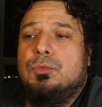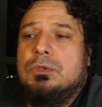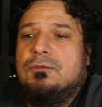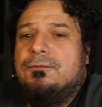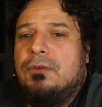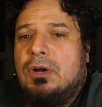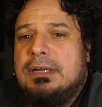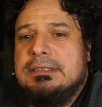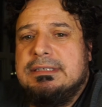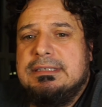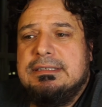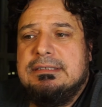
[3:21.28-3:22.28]
you will
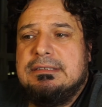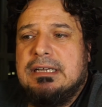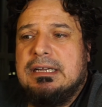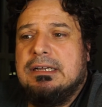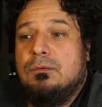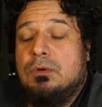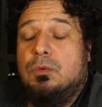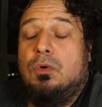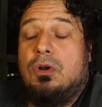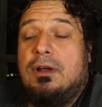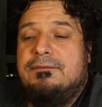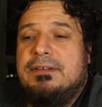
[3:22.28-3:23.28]
find is, well,
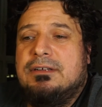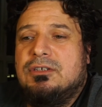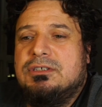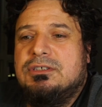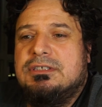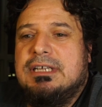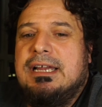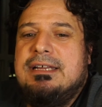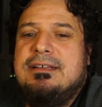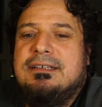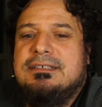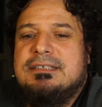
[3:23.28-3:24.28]
what I found, I should
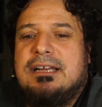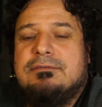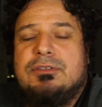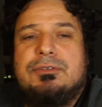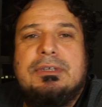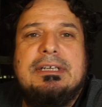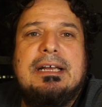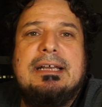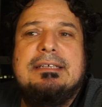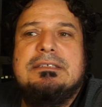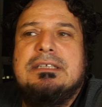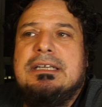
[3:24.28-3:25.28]
say, is after 3
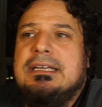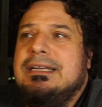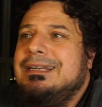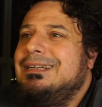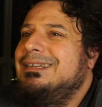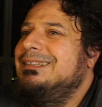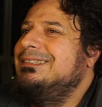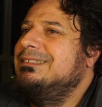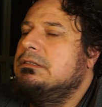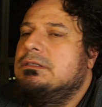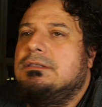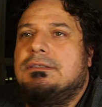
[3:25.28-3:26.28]
days,
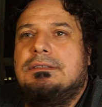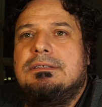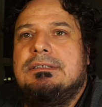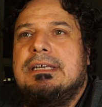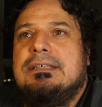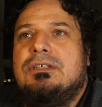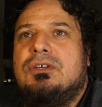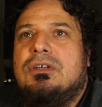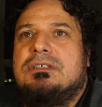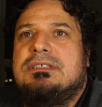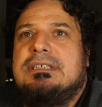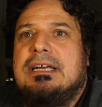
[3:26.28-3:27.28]
you're
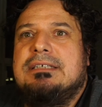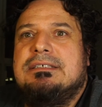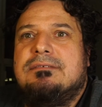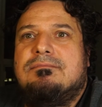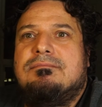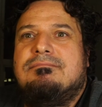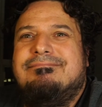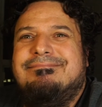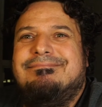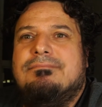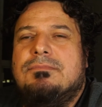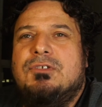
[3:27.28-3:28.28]
going to start to
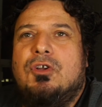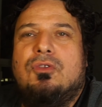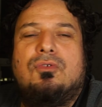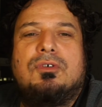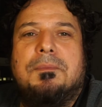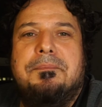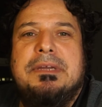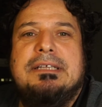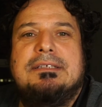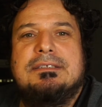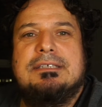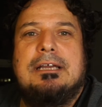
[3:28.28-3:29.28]
not look at
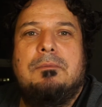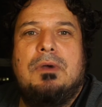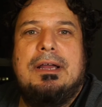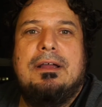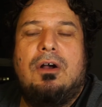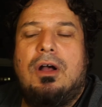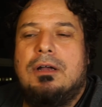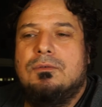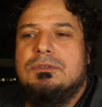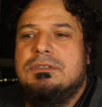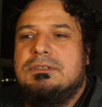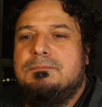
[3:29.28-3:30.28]
meat the same way. I
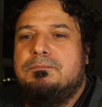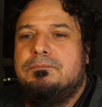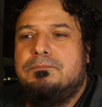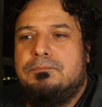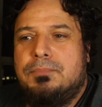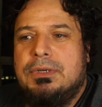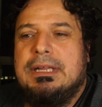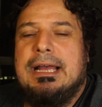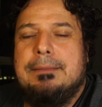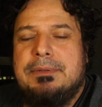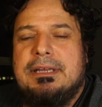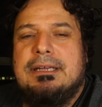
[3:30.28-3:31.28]
was pretty
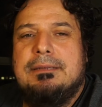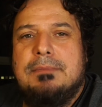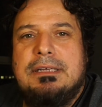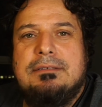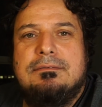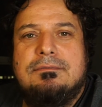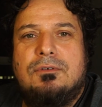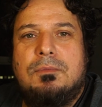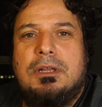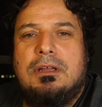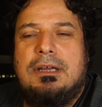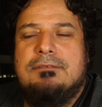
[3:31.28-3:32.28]
happy eating meat all
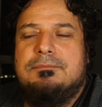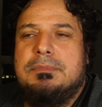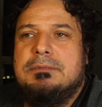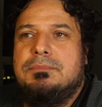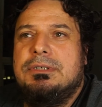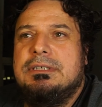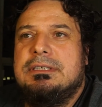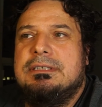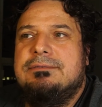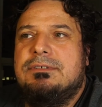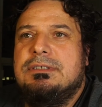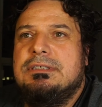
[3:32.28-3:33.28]
my life, been pretty
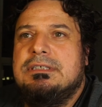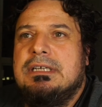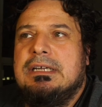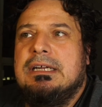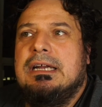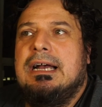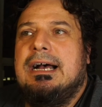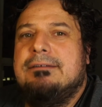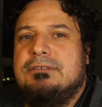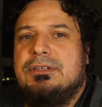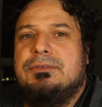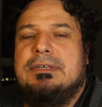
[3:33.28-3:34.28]
carnivorous.
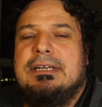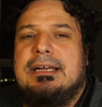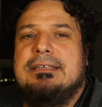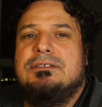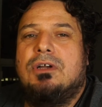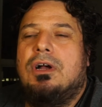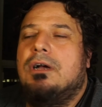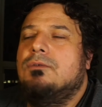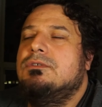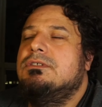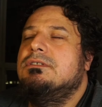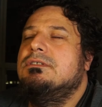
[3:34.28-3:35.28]
After 3 days, I
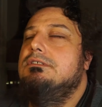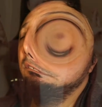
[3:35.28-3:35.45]
was